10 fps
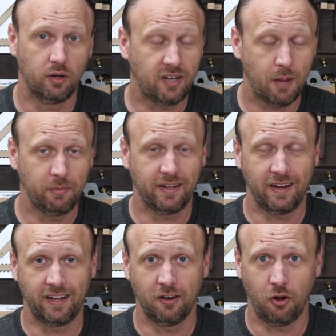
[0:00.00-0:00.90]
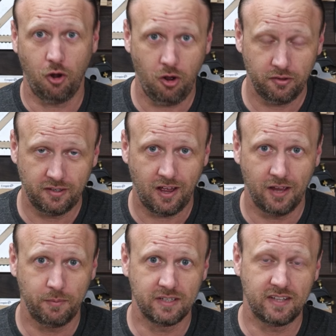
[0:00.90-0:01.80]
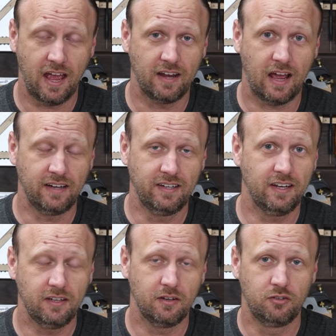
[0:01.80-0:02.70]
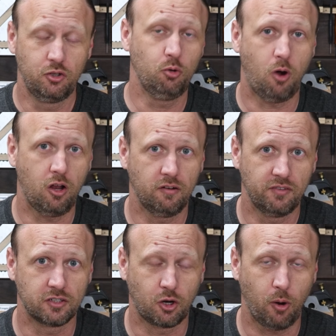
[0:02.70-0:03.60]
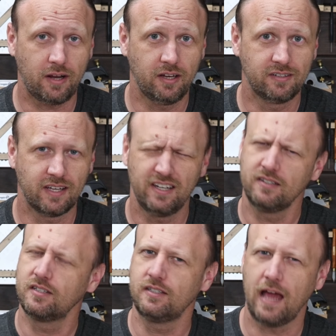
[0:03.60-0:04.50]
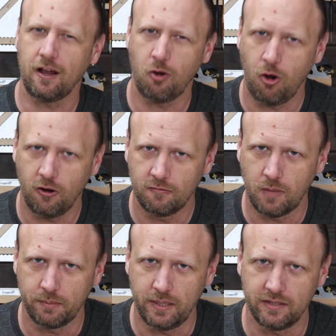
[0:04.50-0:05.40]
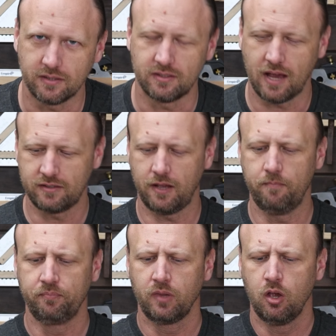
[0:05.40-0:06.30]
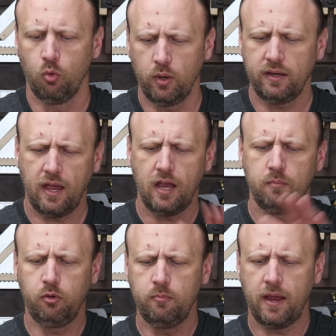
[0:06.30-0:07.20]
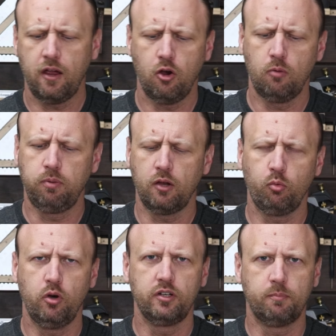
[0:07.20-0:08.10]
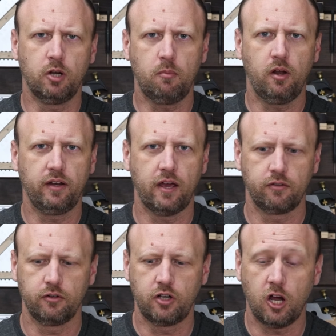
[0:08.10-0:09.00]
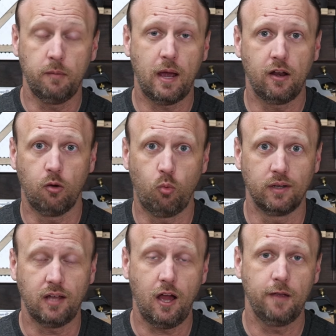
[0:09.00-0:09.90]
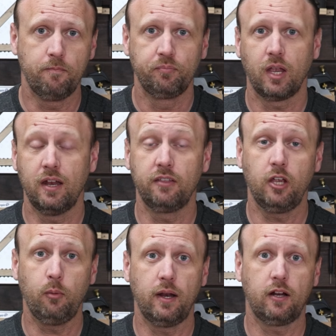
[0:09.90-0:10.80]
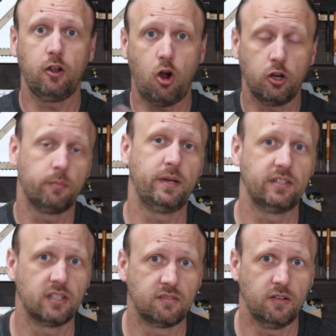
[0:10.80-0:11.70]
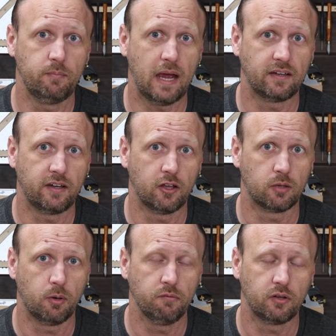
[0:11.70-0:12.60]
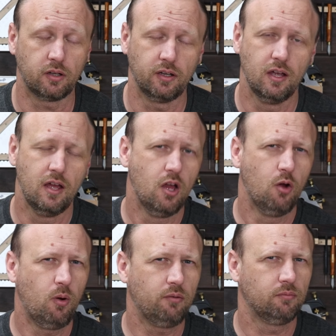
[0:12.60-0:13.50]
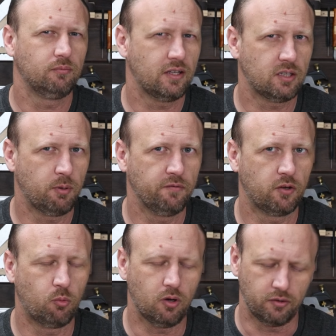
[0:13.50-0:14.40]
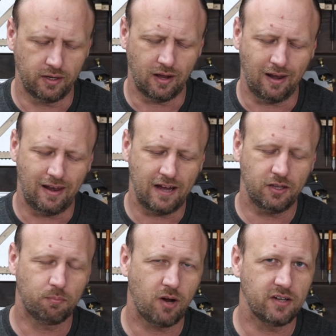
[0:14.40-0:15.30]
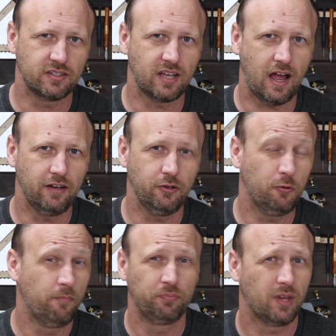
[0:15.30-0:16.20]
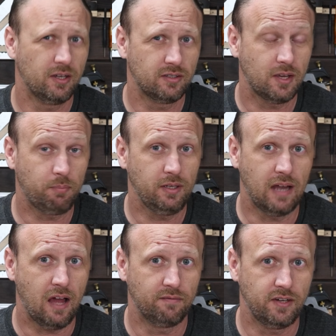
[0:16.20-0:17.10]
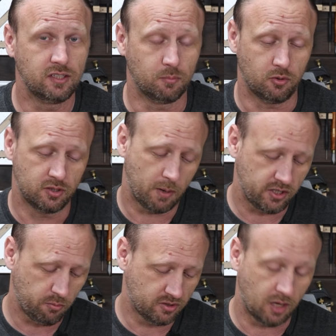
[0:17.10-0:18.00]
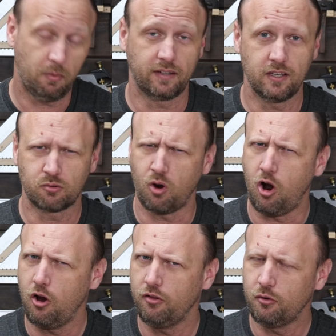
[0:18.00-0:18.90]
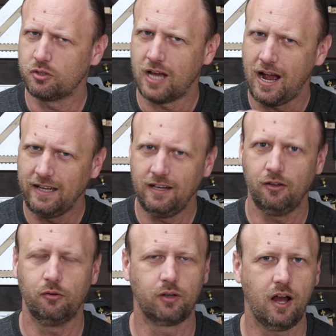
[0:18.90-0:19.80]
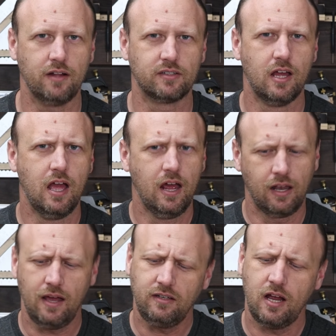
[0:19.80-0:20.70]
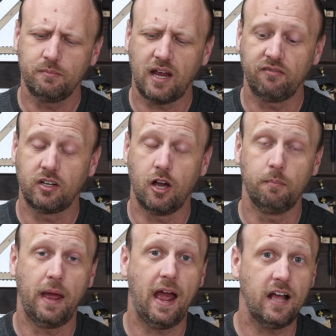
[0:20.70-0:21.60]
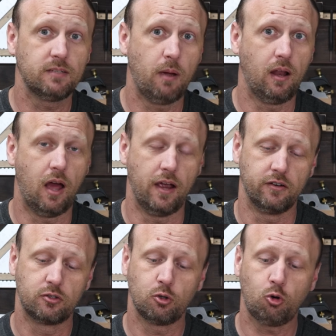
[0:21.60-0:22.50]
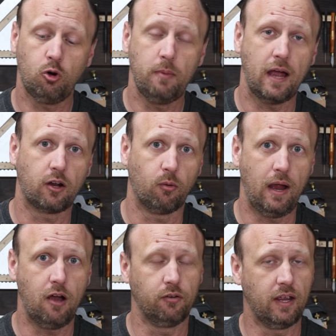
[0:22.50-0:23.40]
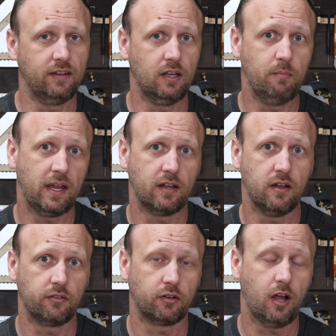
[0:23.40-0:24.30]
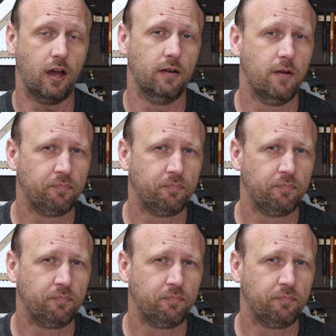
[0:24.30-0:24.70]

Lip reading: One comment that I get all the time is that I didn't do all of this correctly because I didn't stack all of my pieces, as in wenge, blue mahoe, bloodwood, you put them all together, you cut them out at one time, and then theoretically all your pieces fit back together perfectly. Well, that's a perfect world, and a lot of the projects I do is simply not feasible, especially with something like this where all those tiny little cuts. A lot of times I have to cut past my line, circle back around, and then make another cut.